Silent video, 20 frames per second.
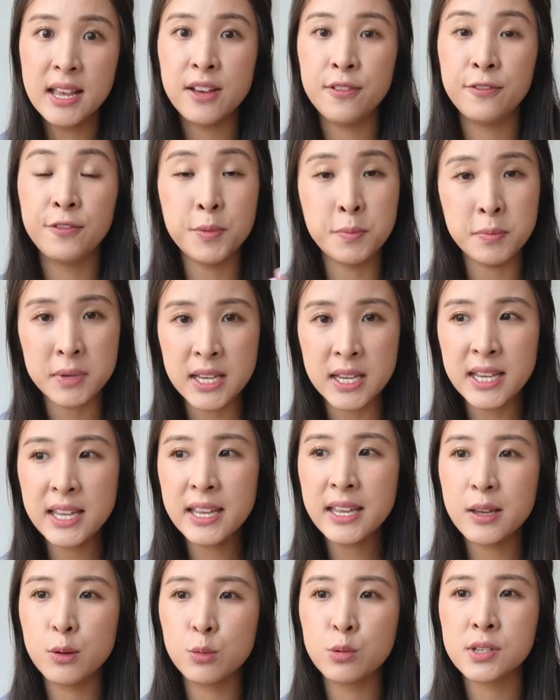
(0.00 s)
For
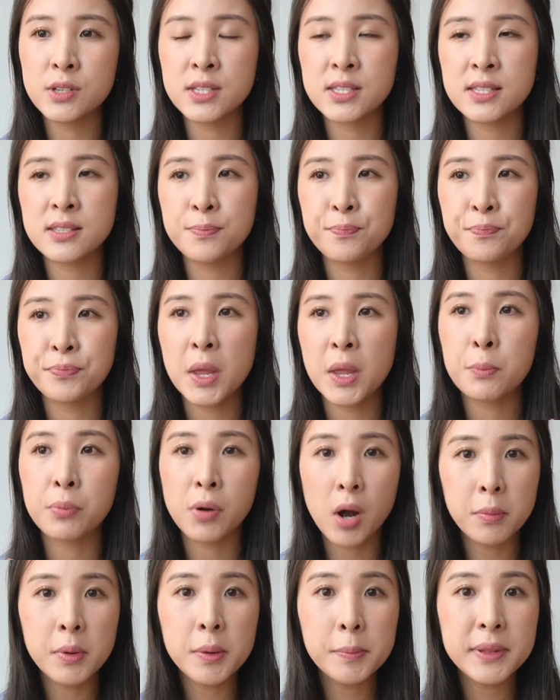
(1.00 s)
me, it was
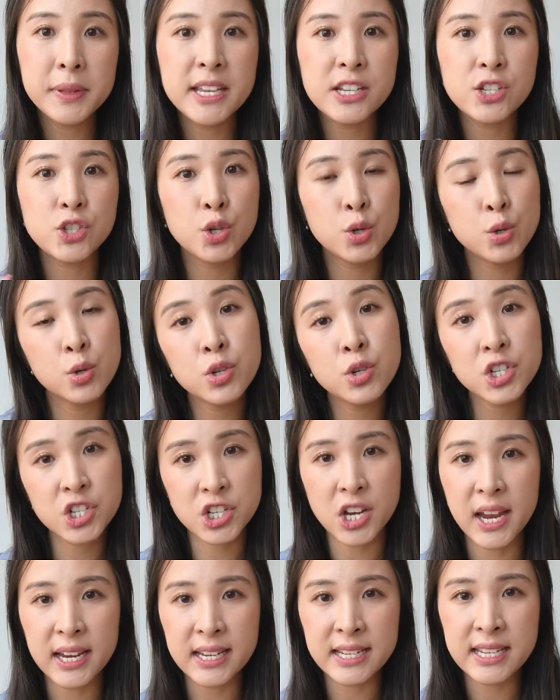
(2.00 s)
probably too
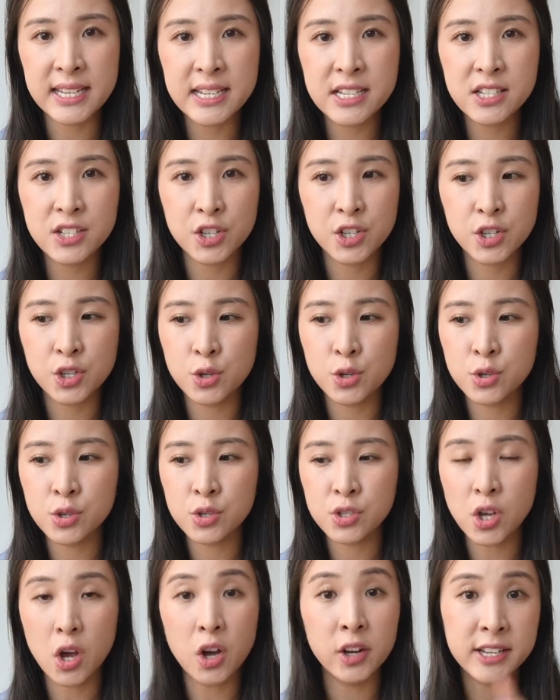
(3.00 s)
shiny to
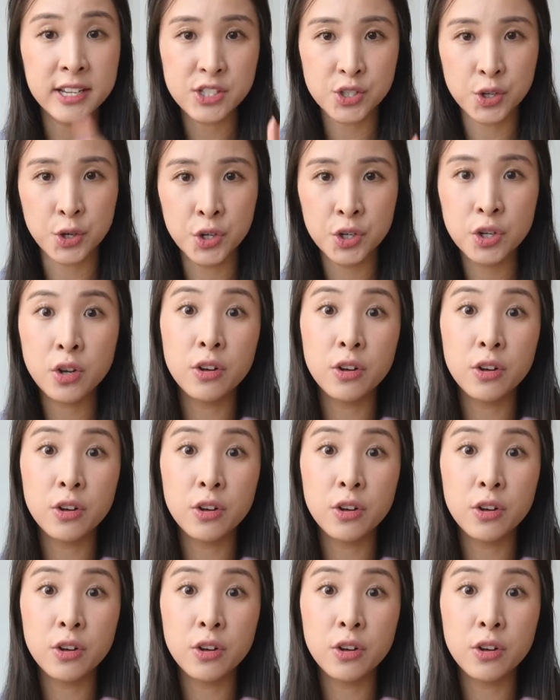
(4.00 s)
use on its own,